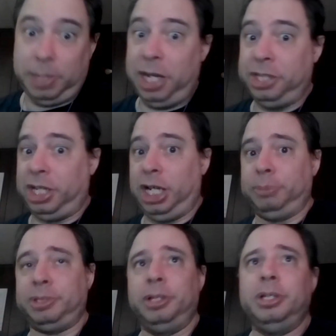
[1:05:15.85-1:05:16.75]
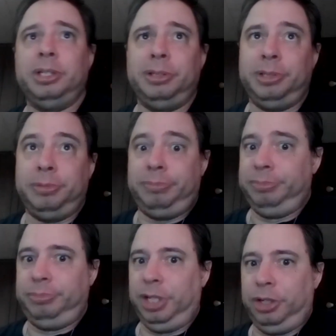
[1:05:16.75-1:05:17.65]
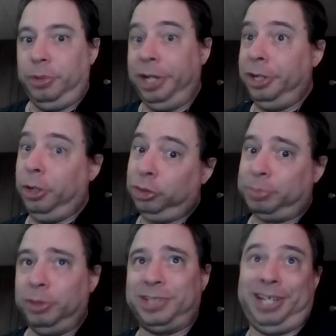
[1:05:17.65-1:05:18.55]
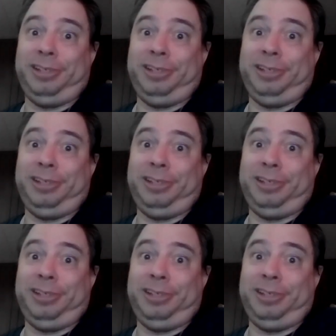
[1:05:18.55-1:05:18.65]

Many times. Didn't do any of those moves.